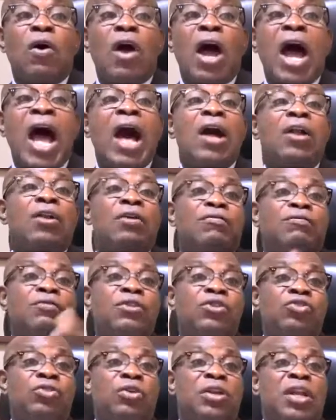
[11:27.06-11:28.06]
out of
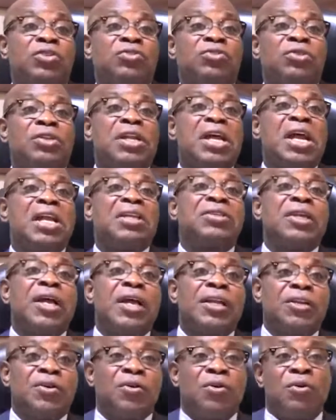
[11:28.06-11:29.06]
the solar streetlights
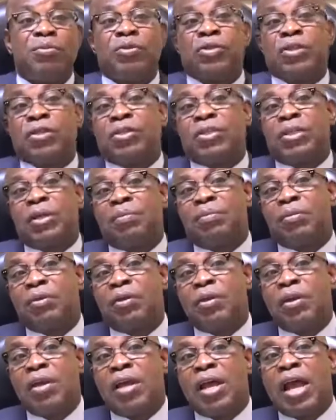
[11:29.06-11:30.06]
and the home system.
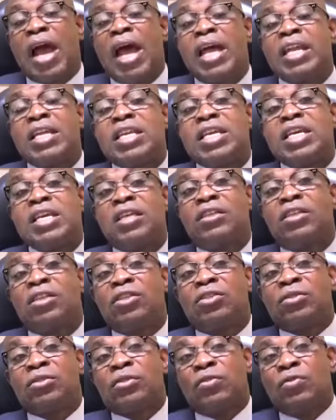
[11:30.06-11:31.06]
And this
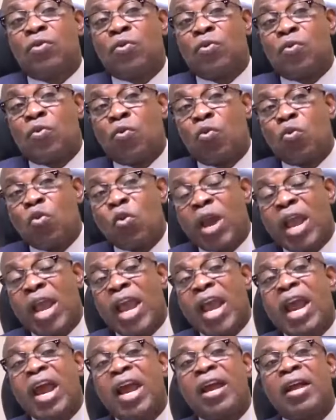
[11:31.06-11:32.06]
is
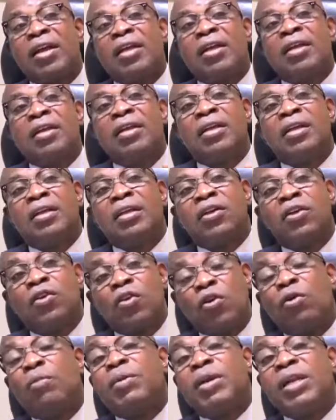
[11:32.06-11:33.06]
where
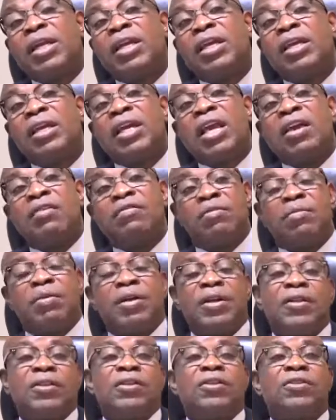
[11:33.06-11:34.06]
globally
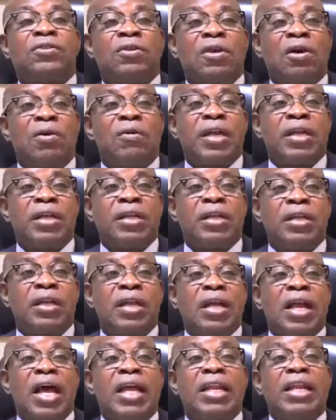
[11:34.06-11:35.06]
everybody is going.
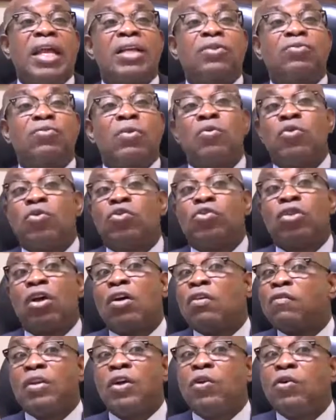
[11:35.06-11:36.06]
And that's what will
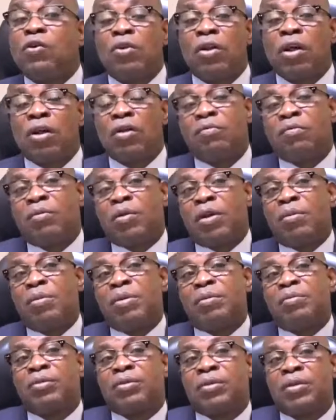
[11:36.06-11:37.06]
solve a whole lot of
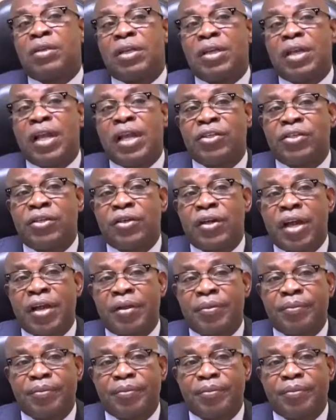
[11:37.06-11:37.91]
problems in Nigeria.